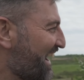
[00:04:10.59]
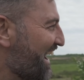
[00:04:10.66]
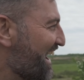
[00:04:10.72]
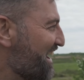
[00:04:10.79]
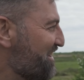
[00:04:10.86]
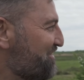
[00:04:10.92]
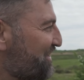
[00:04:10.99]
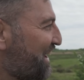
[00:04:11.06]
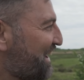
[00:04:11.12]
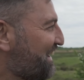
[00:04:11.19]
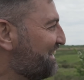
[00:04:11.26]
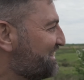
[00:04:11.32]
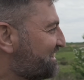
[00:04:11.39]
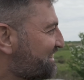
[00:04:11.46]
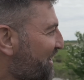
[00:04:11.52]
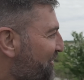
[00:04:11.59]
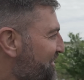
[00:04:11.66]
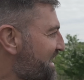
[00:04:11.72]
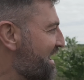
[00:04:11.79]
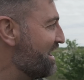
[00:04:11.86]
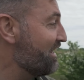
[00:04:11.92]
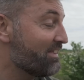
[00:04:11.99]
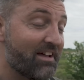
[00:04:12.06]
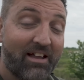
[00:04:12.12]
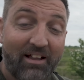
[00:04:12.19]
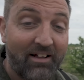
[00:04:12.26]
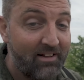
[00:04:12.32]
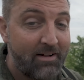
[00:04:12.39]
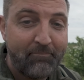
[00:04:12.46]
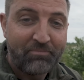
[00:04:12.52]
So yeah,
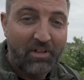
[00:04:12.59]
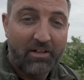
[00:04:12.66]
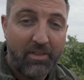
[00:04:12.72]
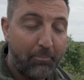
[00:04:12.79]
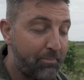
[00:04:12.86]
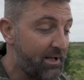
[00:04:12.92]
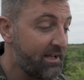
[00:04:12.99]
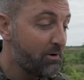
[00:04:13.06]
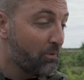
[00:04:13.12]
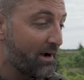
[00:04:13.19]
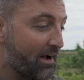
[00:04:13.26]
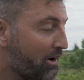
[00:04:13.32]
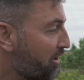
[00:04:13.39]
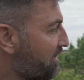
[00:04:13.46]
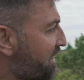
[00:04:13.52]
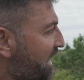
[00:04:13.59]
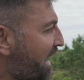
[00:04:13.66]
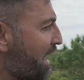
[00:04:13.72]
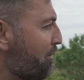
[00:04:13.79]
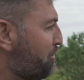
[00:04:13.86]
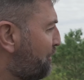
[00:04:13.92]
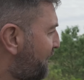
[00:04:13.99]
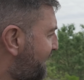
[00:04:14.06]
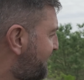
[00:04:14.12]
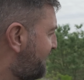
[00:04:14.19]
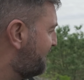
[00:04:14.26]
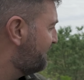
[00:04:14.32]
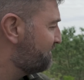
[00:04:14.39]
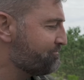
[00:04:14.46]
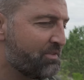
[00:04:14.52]
the peewit or the lapwing,